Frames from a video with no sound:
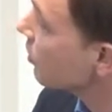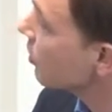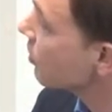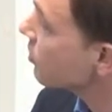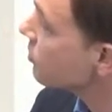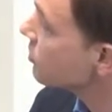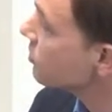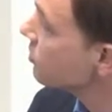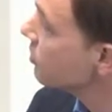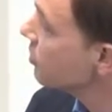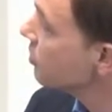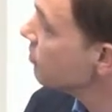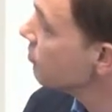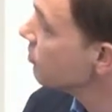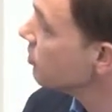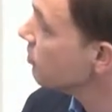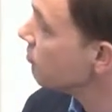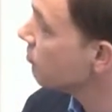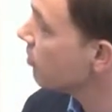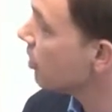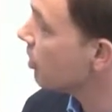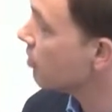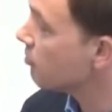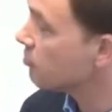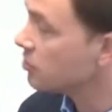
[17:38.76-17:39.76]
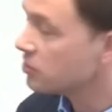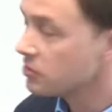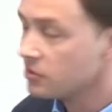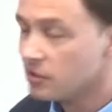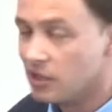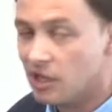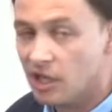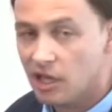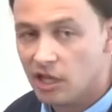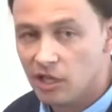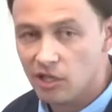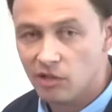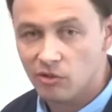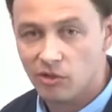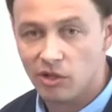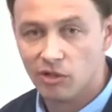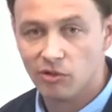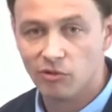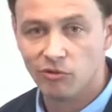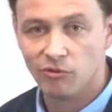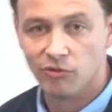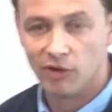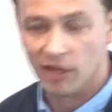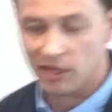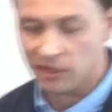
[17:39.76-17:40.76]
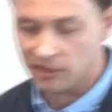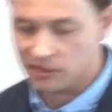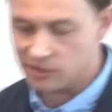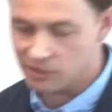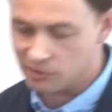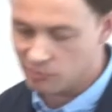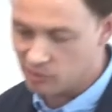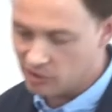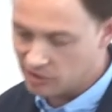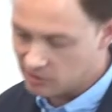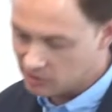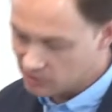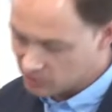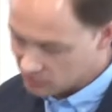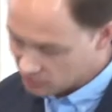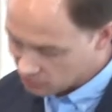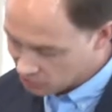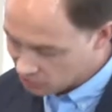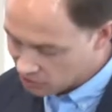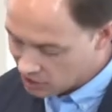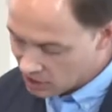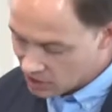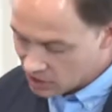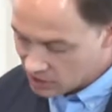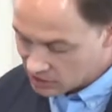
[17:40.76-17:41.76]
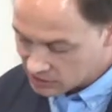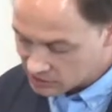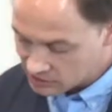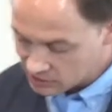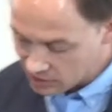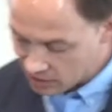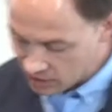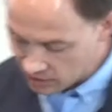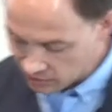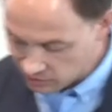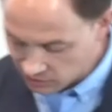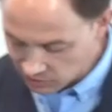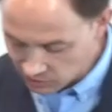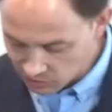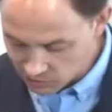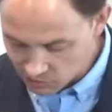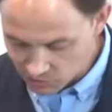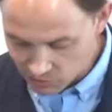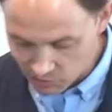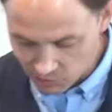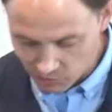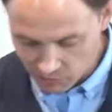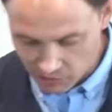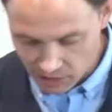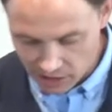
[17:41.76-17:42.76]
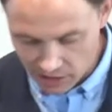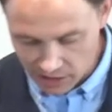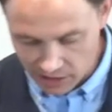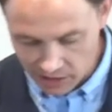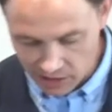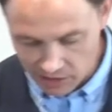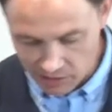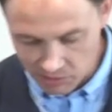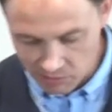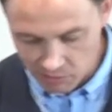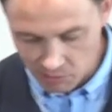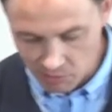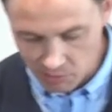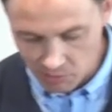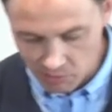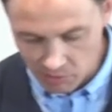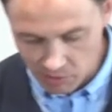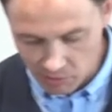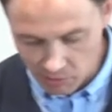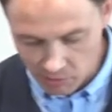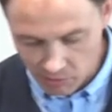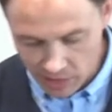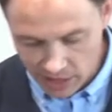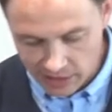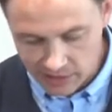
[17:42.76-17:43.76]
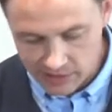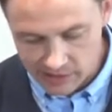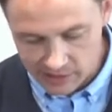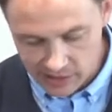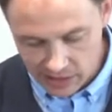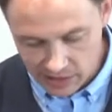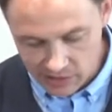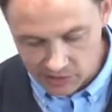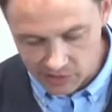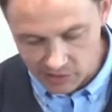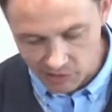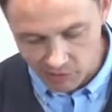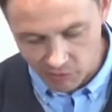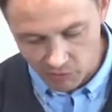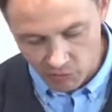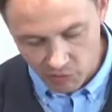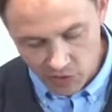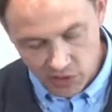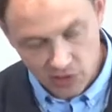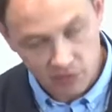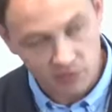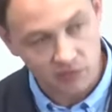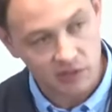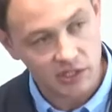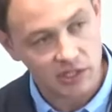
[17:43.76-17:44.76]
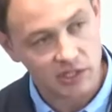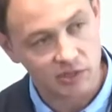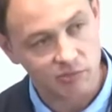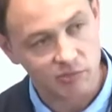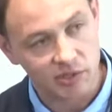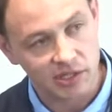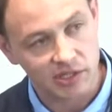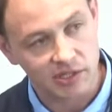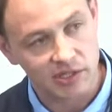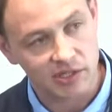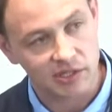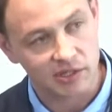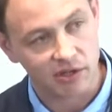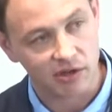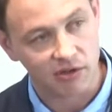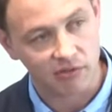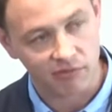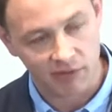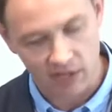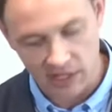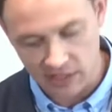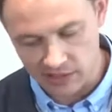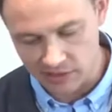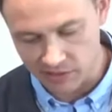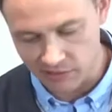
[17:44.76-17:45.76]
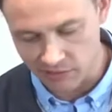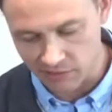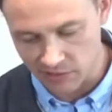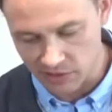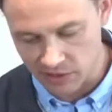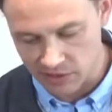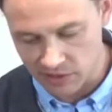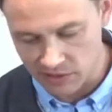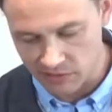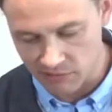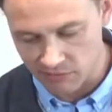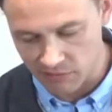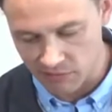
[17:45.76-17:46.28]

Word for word: conserved environments, you don't find the species. So starting to finally make sense of which of these species are invasive in these